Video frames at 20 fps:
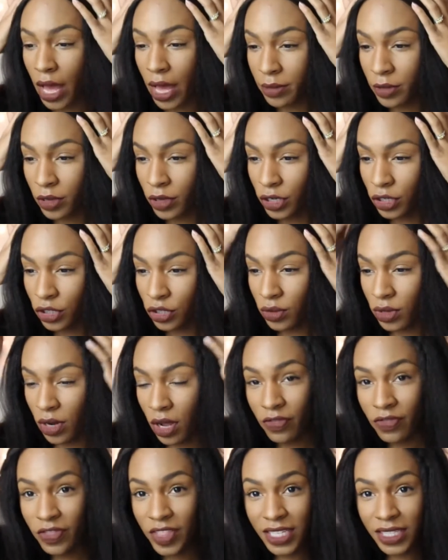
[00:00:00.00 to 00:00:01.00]
I'm going to do it
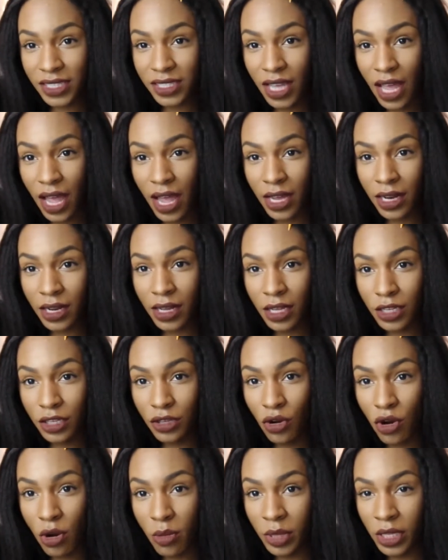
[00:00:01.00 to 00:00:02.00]
on this side.
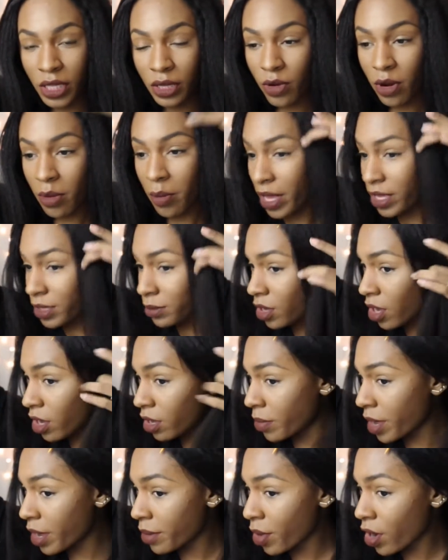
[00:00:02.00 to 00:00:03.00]
You normally wear
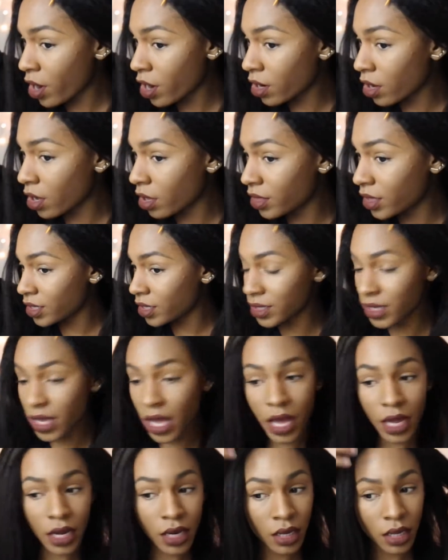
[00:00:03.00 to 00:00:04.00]
my part this
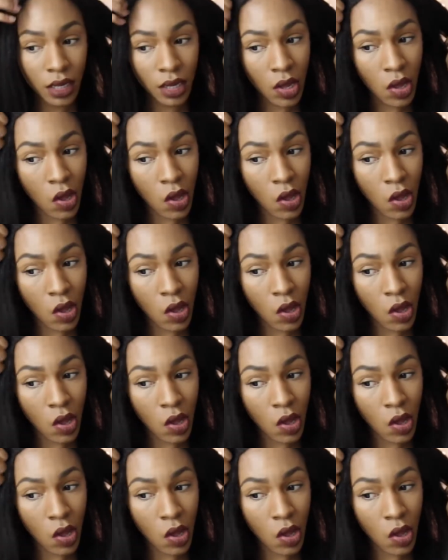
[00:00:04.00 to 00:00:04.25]
side